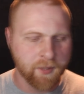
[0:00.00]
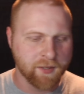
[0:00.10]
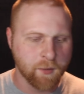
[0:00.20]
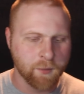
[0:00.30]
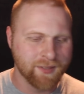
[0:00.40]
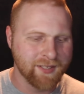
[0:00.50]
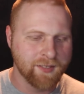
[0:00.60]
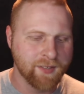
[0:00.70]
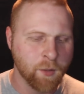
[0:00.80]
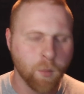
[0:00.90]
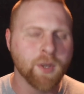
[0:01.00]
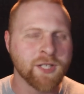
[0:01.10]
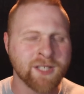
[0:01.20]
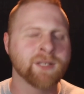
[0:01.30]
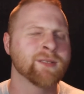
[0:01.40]
but it
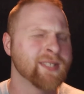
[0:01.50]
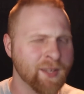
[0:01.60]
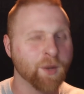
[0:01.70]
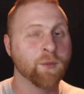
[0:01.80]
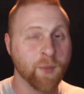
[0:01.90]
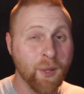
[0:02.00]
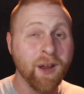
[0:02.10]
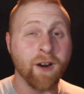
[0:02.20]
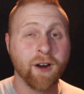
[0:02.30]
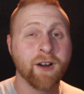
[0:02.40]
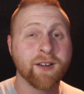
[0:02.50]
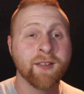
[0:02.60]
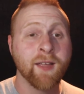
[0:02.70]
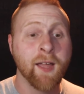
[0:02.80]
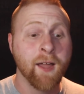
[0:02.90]
was still really
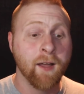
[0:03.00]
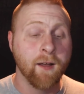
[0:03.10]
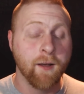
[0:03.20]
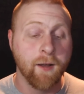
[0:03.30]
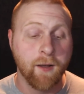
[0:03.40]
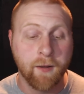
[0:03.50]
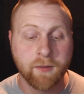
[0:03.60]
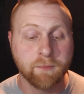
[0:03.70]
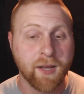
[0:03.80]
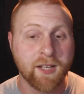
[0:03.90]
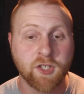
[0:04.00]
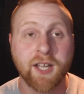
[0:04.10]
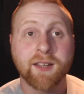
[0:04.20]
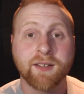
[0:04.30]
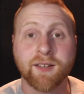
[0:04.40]
hard. My
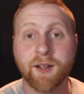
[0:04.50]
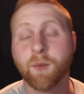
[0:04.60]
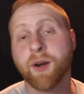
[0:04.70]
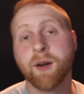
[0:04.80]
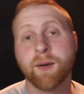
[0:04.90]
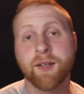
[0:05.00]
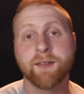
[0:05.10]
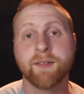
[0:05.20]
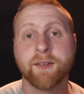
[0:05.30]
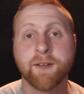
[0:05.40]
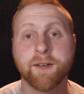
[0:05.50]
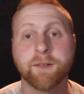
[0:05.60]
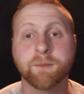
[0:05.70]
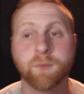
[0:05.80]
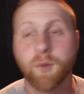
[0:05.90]
jacket that I wear in,
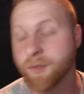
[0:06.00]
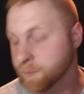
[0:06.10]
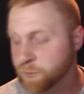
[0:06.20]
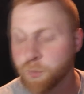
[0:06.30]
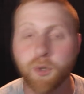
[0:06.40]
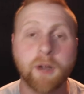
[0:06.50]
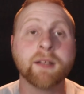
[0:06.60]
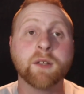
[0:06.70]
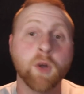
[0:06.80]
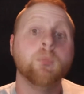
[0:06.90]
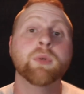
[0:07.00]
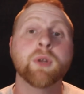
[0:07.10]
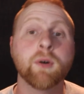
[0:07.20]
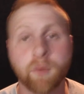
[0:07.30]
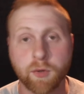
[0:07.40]
we call it
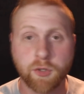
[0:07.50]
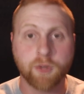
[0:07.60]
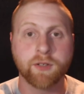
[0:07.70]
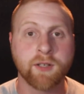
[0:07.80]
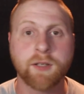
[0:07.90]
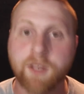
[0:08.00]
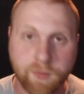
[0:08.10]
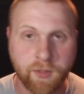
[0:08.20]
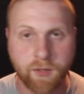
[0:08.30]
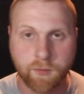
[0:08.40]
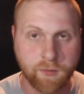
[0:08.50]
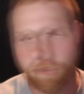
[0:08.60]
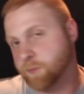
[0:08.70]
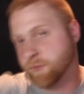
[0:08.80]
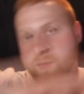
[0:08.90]
Kobudo for short because
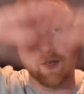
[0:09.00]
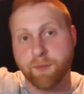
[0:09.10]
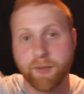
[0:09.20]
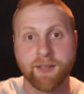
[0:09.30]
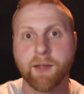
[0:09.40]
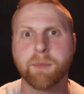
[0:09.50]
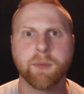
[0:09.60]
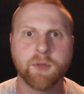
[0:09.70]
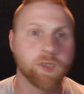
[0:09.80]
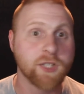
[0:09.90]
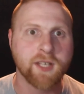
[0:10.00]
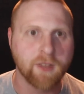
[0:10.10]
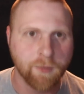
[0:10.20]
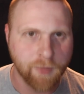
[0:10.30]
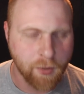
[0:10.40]
everything, like the big name, people
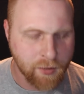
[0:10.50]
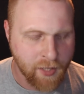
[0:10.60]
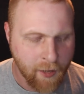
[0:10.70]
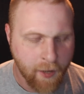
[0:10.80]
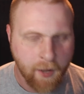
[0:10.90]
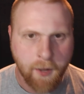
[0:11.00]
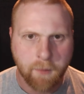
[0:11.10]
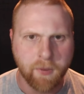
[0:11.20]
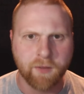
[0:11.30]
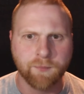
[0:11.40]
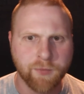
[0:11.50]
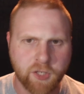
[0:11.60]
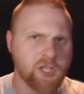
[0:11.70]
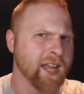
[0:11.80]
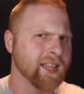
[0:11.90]
just get confused.
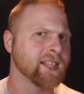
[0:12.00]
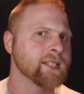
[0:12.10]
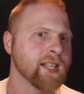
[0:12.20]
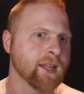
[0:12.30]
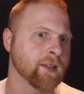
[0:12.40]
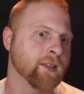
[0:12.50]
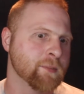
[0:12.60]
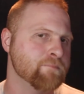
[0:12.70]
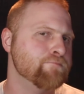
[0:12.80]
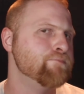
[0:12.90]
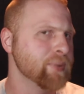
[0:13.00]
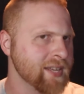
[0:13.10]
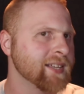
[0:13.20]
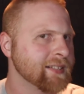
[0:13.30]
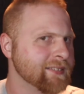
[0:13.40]
But the jacket is like
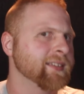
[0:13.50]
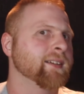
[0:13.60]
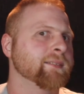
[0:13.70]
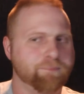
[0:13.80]
big